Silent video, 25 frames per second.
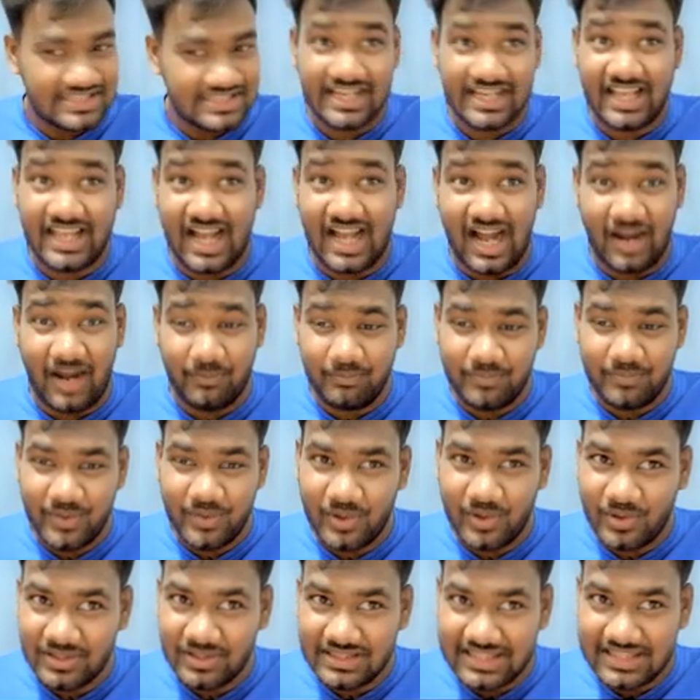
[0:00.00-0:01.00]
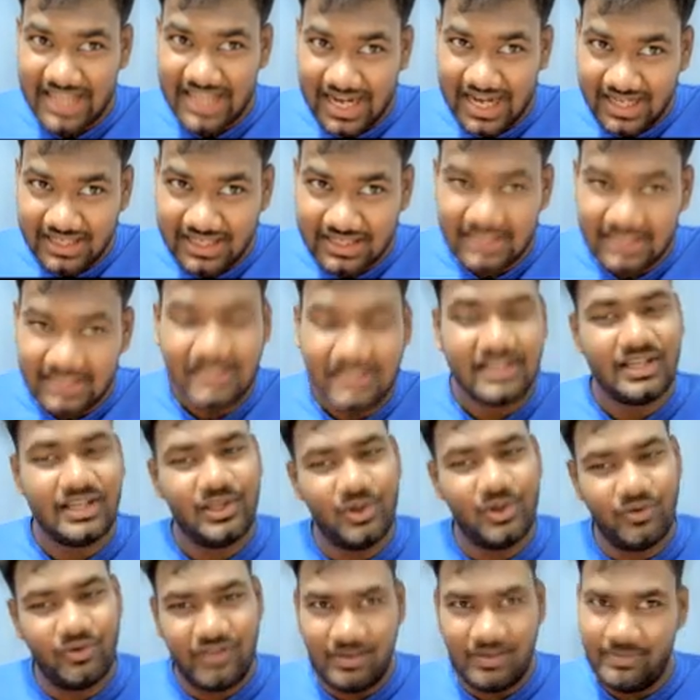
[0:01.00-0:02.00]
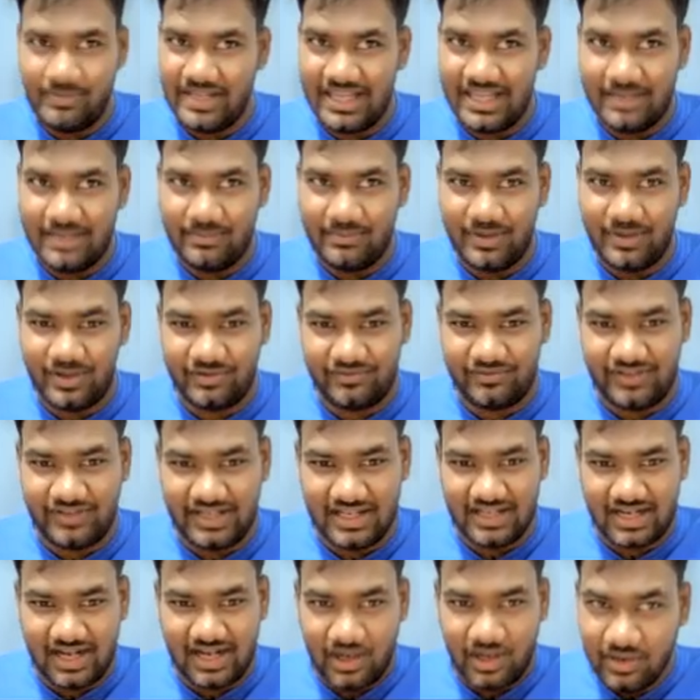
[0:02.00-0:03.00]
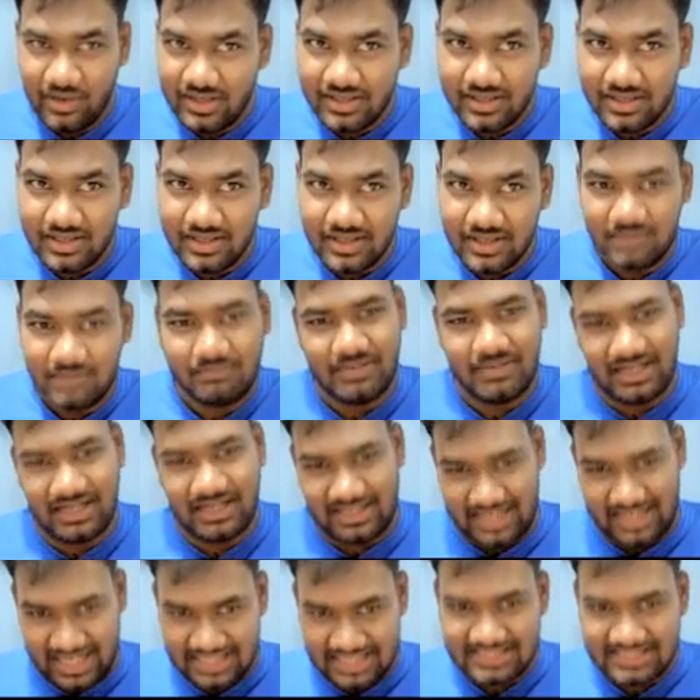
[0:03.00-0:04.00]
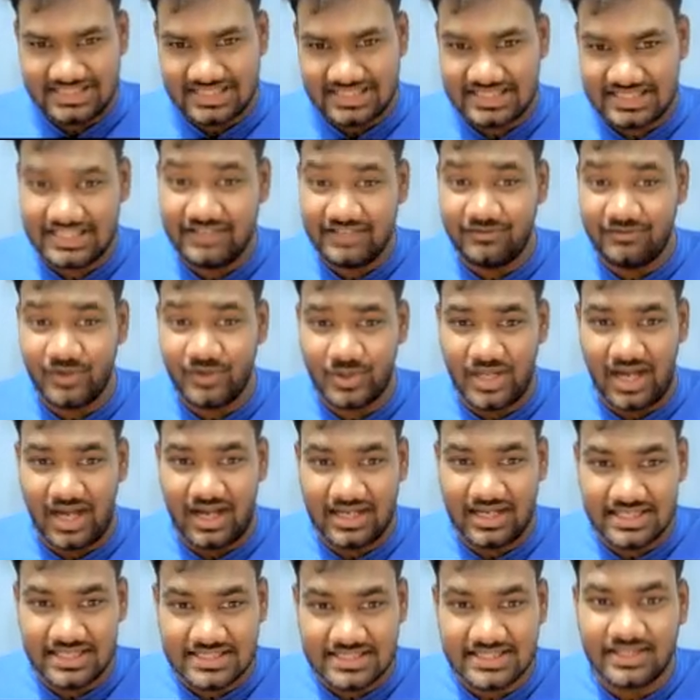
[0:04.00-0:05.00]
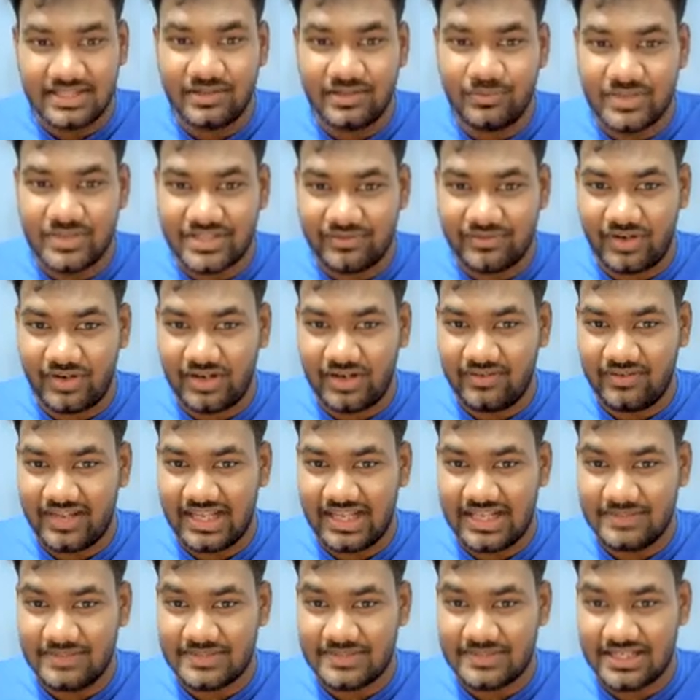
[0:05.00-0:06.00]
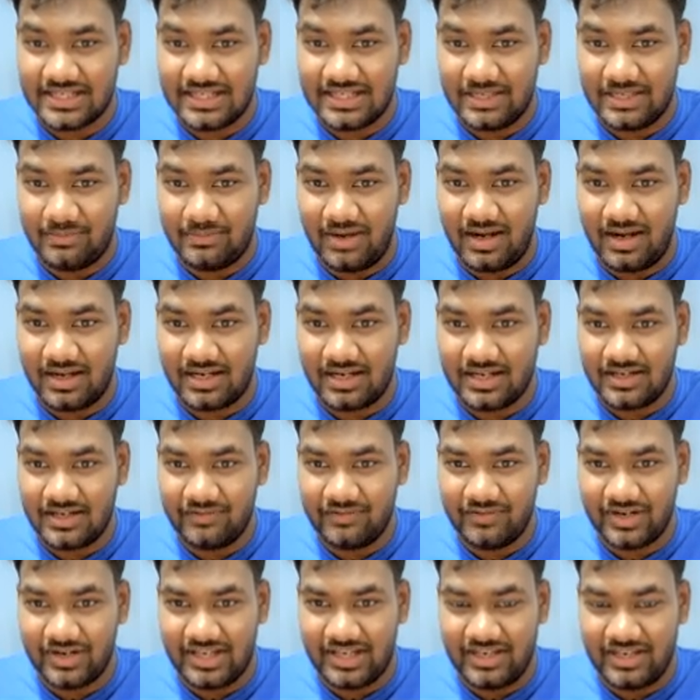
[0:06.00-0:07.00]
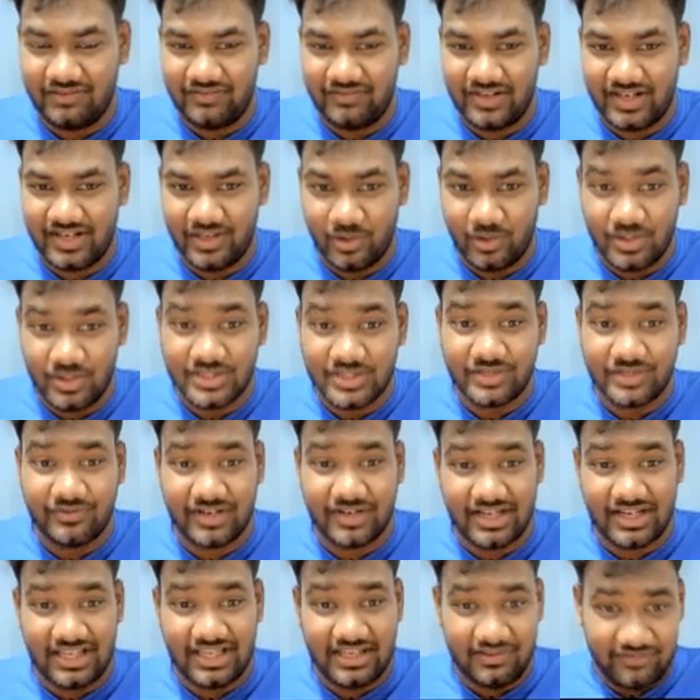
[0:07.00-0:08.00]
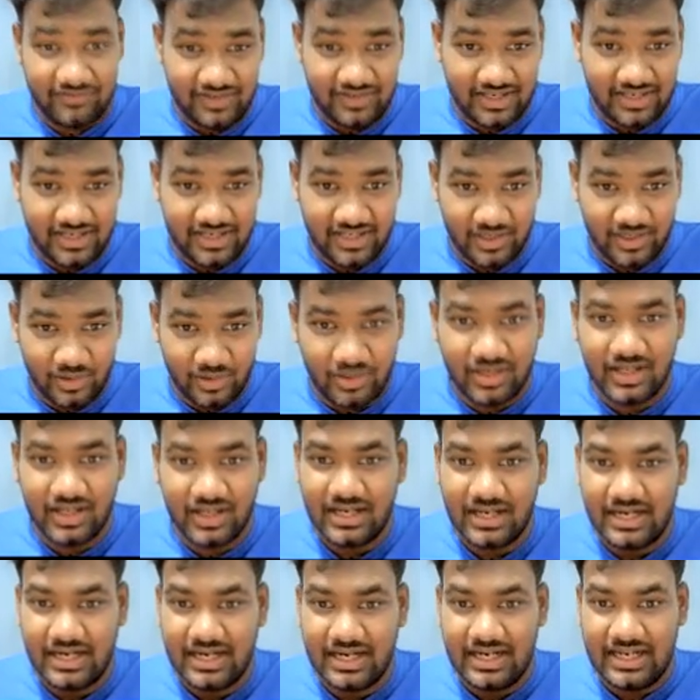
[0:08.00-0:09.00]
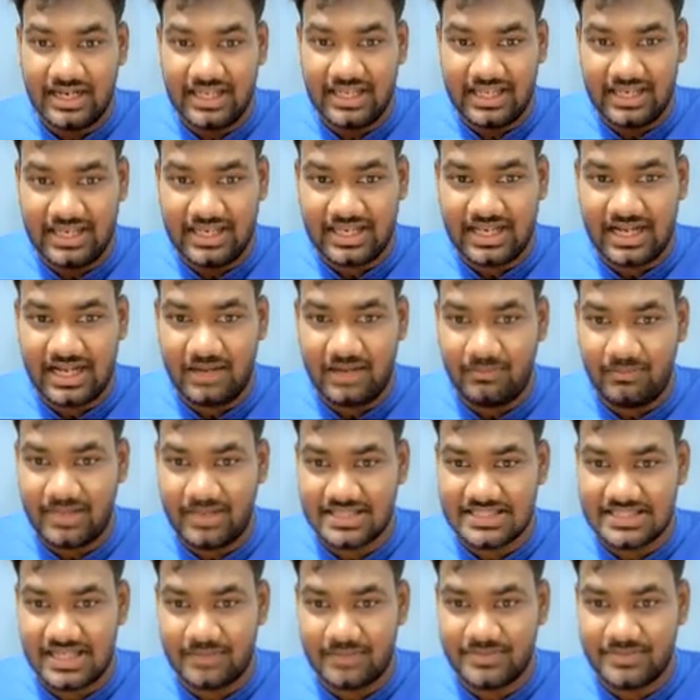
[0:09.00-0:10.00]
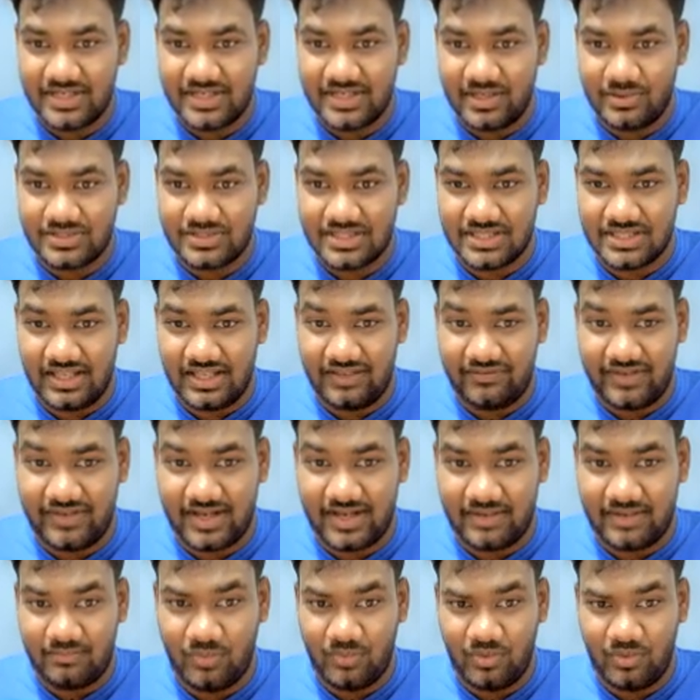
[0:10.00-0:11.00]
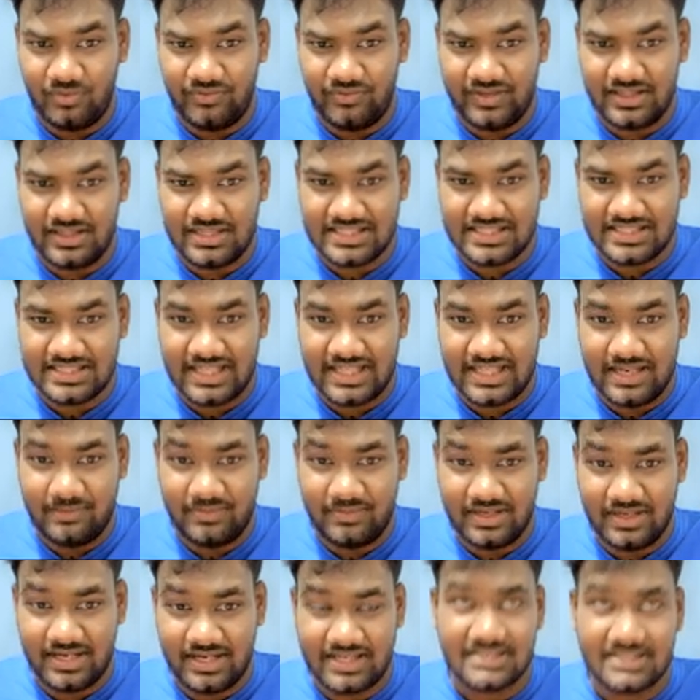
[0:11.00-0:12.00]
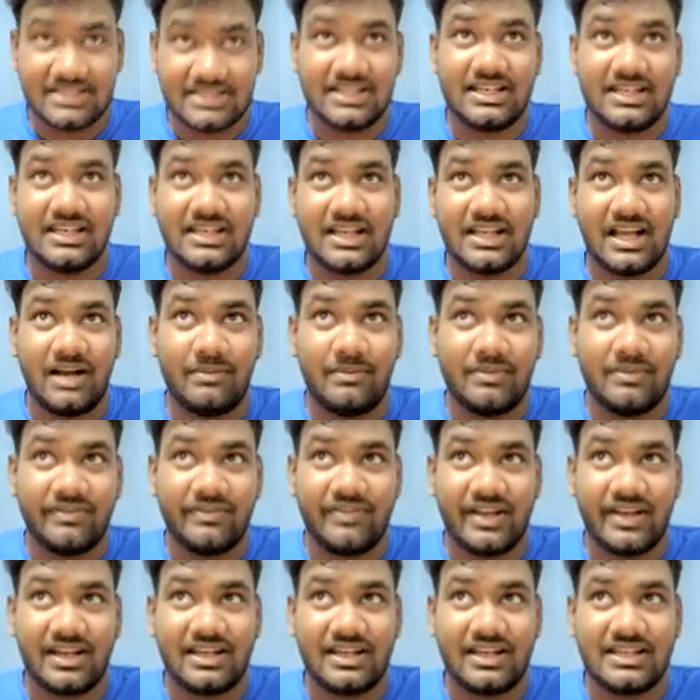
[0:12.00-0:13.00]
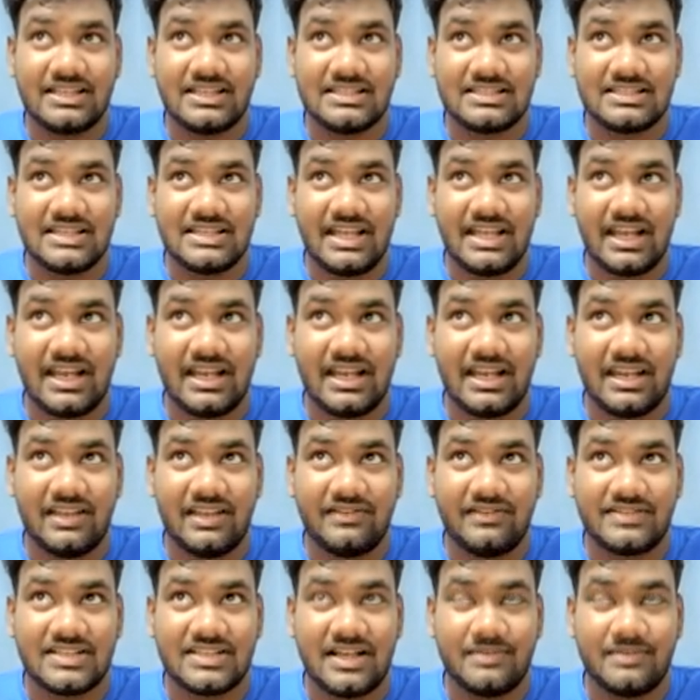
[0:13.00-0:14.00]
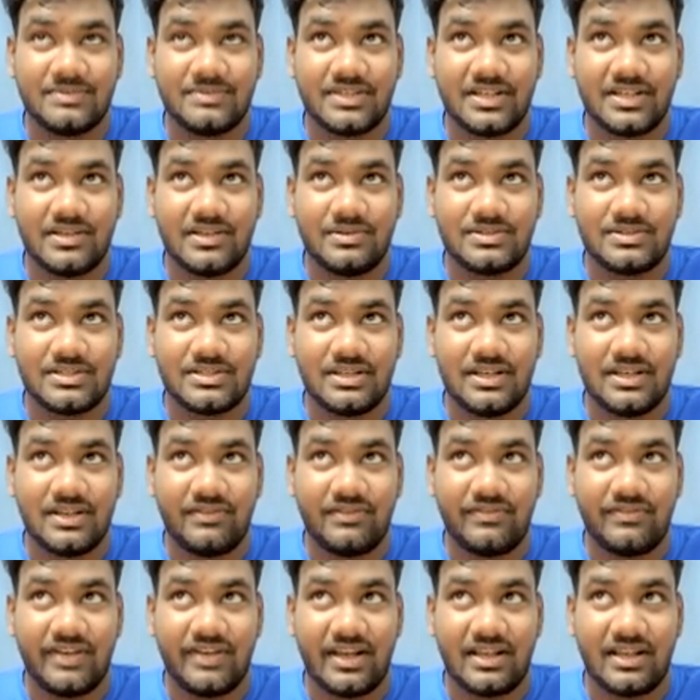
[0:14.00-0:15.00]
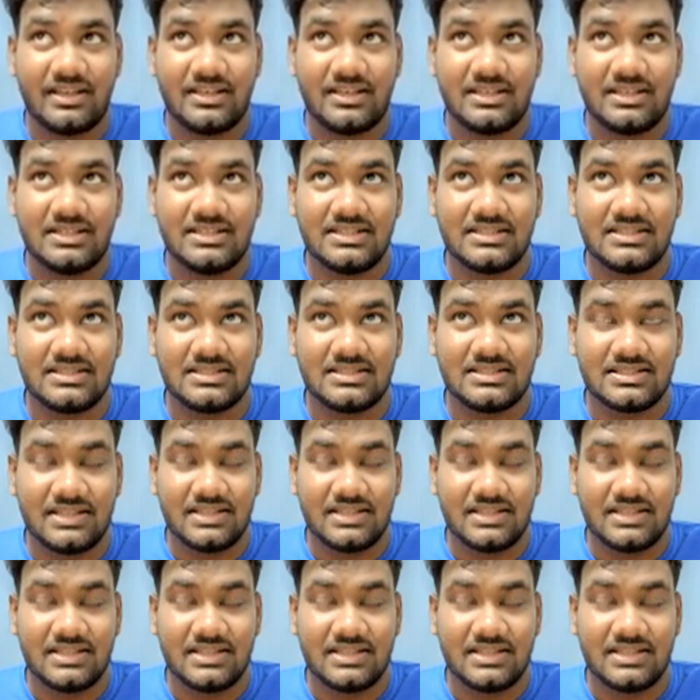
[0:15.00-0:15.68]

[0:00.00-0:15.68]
I upload that, you will be able to figure out. But I'll just give you the answer with the following helps. Like demand curve for inferior good. So for an inferior good, income and substitution effect move in the same direction. Income effect is negative. Substitution effect is